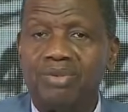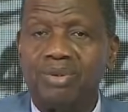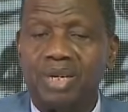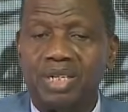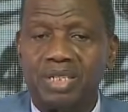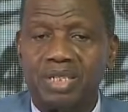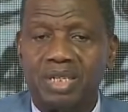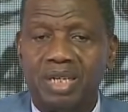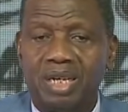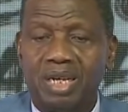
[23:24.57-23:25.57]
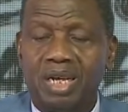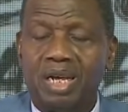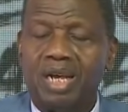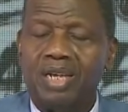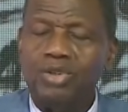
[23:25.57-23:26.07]
you rest.
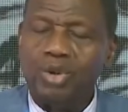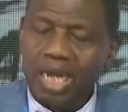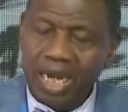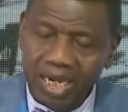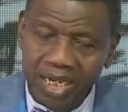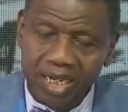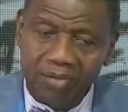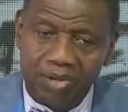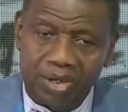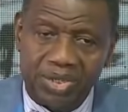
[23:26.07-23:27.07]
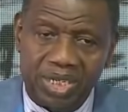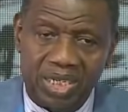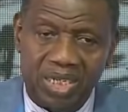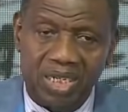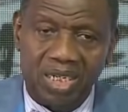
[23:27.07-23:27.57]
Are you carrying a burden,